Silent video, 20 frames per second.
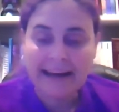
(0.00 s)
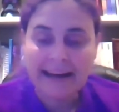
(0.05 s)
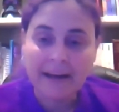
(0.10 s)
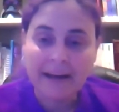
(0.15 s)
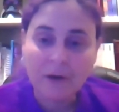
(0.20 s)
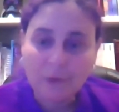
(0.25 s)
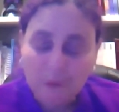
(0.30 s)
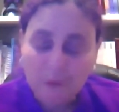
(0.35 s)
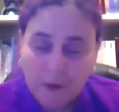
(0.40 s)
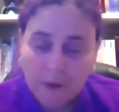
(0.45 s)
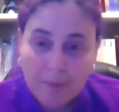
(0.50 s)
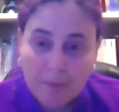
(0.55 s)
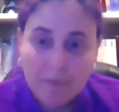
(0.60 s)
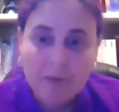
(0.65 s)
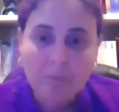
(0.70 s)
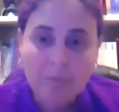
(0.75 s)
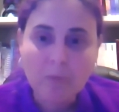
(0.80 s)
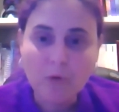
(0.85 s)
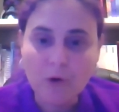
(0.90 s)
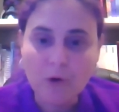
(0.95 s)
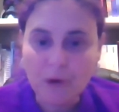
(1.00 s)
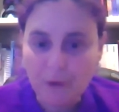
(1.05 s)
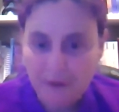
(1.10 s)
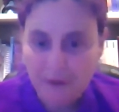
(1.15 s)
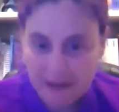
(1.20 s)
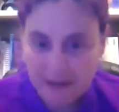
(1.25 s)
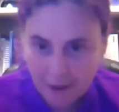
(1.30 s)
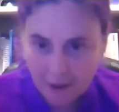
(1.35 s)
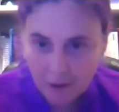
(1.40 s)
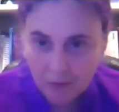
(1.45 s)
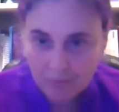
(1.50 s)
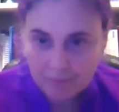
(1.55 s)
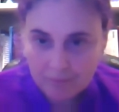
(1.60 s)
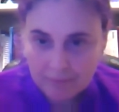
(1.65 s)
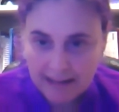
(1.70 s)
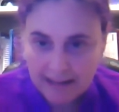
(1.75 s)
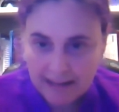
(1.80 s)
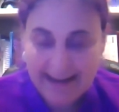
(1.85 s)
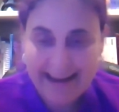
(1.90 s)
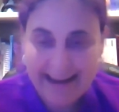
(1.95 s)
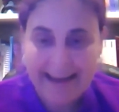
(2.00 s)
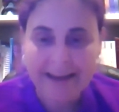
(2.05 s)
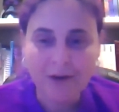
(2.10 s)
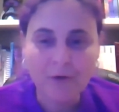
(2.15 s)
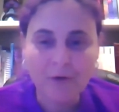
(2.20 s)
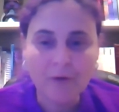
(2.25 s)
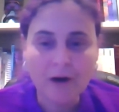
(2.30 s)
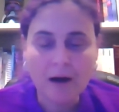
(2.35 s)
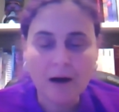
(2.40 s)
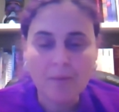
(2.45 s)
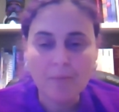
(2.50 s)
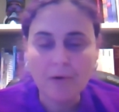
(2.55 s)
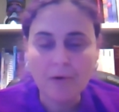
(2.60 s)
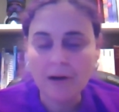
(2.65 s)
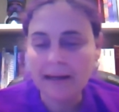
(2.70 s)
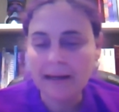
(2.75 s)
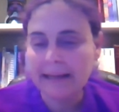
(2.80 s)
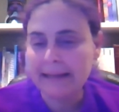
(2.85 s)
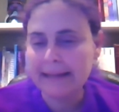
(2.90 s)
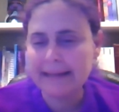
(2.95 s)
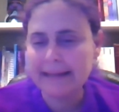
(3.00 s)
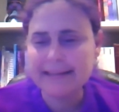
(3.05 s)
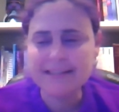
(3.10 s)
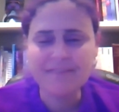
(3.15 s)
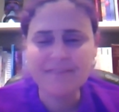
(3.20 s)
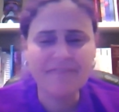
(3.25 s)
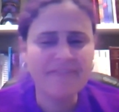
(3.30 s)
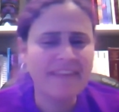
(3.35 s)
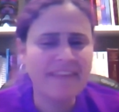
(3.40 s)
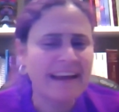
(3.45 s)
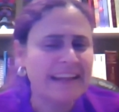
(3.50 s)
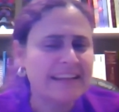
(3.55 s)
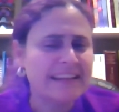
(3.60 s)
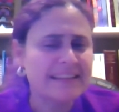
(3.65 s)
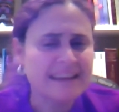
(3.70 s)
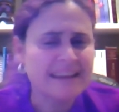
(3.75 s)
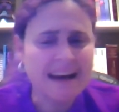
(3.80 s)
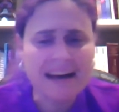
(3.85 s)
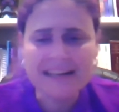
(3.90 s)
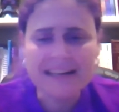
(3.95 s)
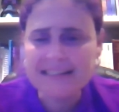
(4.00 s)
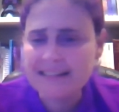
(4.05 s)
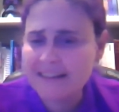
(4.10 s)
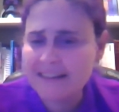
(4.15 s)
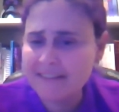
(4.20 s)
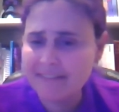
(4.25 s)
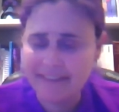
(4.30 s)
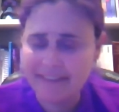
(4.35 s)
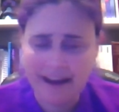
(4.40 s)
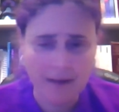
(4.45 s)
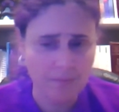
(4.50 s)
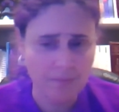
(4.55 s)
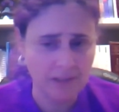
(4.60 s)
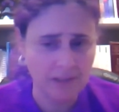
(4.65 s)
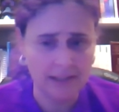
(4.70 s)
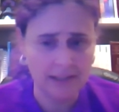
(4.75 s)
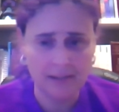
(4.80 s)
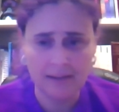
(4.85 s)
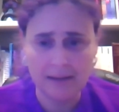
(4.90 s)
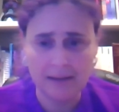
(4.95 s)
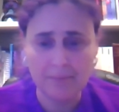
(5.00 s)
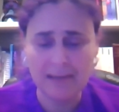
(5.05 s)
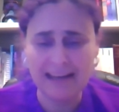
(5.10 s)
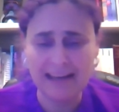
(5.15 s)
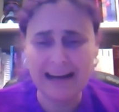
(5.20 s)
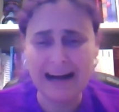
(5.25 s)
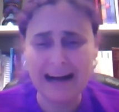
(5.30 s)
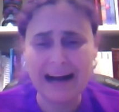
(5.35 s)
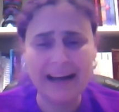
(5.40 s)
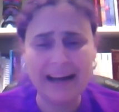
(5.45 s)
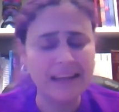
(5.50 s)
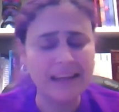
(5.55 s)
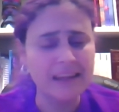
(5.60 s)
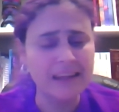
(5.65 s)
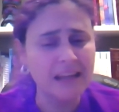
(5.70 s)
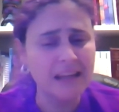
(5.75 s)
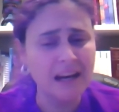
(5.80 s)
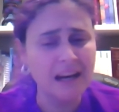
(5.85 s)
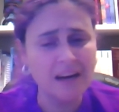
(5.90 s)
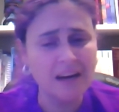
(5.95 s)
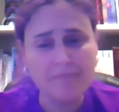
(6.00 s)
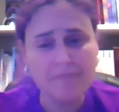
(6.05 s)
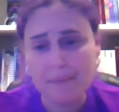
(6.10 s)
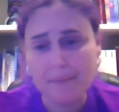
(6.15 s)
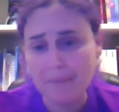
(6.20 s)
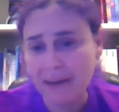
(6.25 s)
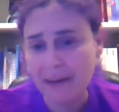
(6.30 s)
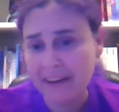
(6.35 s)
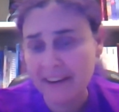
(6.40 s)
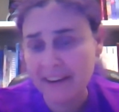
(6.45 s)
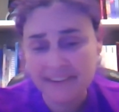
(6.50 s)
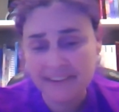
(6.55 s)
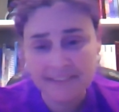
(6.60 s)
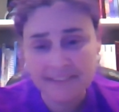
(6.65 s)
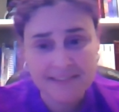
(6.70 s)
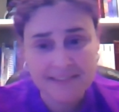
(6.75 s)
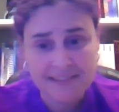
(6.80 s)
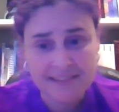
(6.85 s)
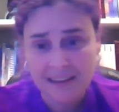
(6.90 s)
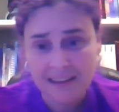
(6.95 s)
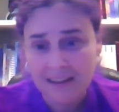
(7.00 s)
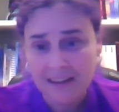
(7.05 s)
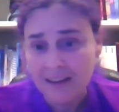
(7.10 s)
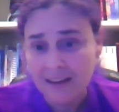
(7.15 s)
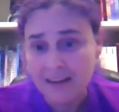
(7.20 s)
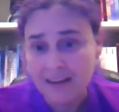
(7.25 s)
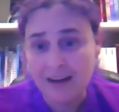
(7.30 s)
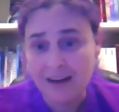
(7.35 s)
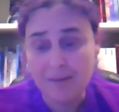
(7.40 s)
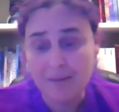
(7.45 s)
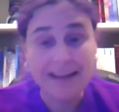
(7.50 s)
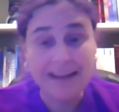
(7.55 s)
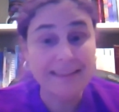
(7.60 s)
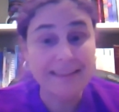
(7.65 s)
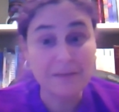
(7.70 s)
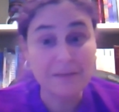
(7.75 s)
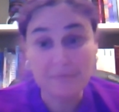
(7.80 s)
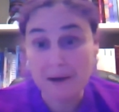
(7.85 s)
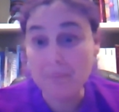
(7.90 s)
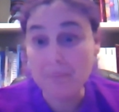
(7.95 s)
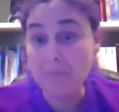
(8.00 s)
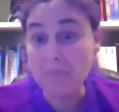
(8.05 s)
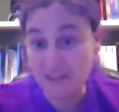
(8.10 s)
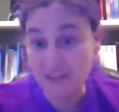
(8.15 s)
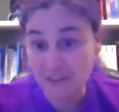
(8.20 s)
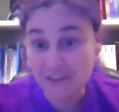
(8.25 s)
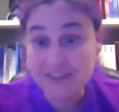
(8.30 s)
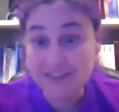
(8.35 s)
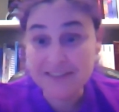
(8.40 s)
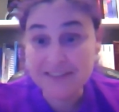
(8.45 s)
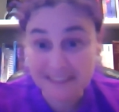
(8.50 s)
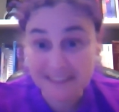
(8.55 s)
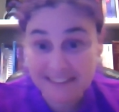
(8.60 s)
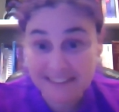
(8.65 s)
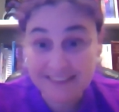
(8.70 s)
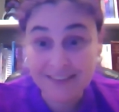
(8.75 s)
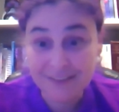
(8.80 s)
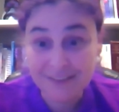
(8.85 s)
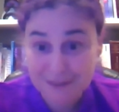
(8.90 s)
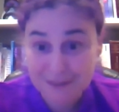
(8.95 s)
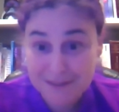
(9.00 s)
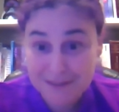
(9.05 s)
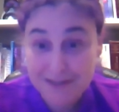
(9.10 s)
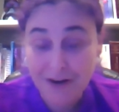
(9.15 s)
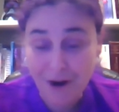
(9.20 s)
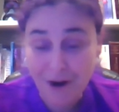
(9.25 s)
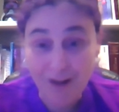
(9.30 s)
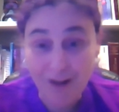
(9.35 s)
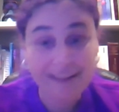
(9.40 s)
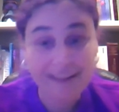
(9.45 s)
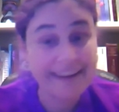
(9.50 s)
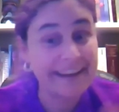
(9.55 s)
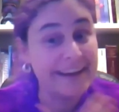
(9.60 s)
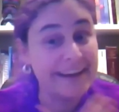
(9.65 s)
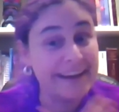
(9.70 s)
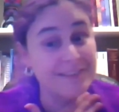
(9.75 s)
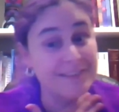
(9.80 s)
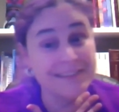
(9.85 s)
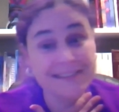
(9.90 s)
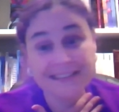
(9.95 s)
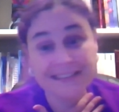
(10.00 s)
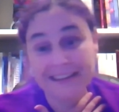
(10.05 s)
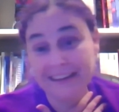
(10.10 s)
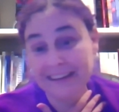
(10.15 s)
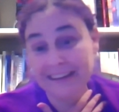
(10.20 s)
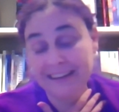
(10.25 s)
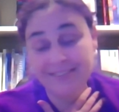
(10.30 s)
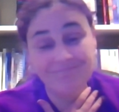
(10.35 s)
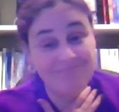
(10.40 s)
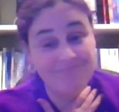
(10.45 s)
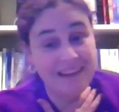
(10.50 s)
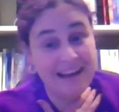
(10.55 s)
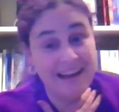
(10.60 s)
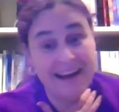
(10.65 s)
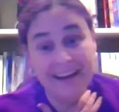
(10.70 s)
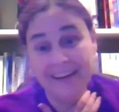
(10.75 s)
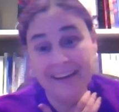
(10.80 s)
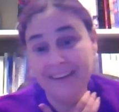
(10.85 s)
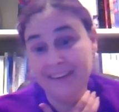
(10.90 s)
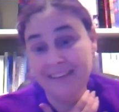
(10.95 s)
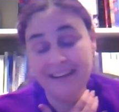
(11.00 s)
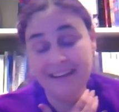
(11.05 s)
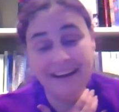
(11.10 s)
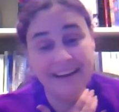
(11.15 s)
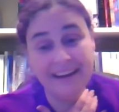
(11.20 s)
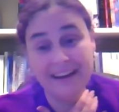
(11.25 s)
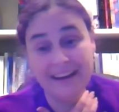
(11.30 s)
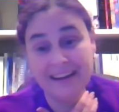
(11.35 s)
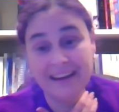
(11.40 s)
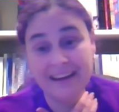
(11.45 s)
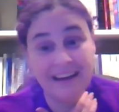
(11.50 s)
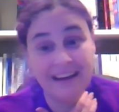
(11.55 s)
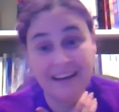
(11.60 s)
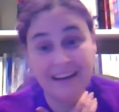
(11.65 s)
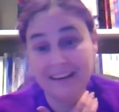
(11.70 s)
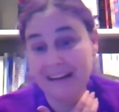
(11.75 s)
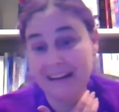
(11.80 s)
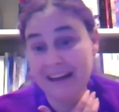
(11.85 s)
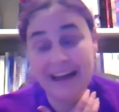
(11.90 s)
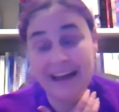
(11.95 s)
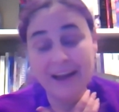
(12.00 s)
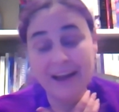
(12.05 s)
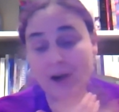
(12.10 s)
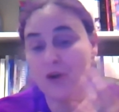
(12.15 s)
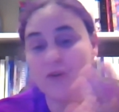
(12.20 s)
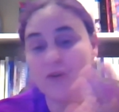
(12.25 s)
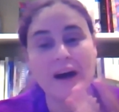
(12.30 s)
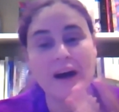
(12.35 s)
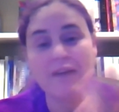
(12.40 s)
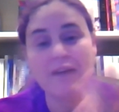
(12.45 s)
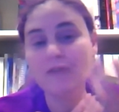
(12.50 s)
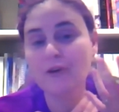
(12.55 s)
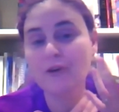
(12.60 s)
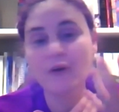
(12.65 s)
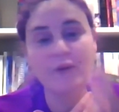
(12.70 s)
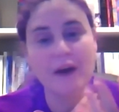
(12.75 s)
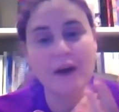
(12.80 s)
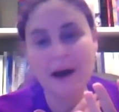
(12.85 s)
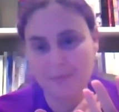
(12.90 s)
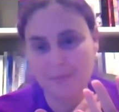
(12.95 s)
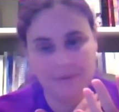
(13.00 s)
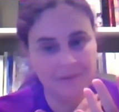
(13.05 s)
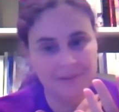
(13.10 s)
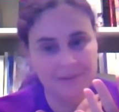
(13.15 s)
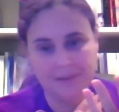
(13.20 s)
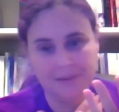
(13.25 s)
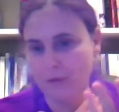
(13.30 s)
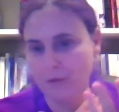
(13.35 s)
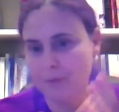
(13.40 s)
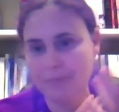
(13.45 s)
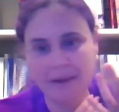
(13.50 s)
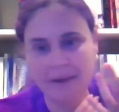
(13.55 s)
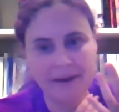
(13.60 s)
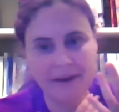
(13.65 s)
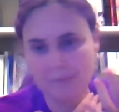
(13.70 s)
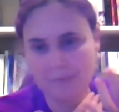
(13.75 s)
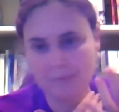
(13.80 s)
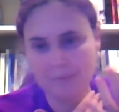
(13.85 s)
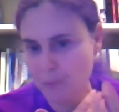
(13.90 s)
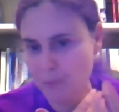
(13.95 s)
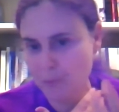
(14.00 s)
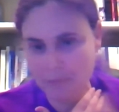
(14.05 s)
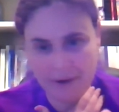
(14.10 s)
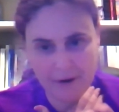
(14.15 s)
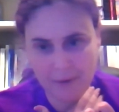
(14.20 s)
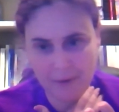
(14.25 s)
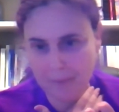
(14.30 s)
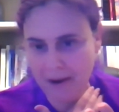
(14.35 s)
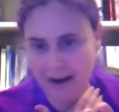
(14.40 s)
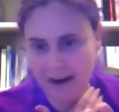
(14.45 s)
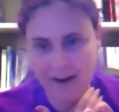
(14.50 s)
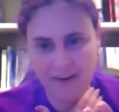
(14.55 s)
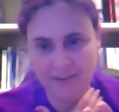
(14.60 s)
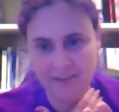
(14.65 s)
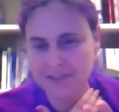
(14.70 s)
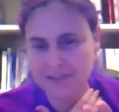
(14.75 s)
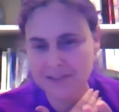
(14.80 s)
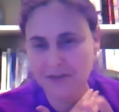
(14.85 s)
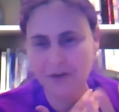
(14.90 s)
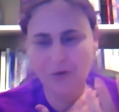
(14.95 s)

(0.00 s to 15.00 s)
I grew up in Puerto Rico, and I grew up in this fantastic family. I love my parents. I think my mother is connected to this call, and I have to say, I couldn't have grown up with better parents.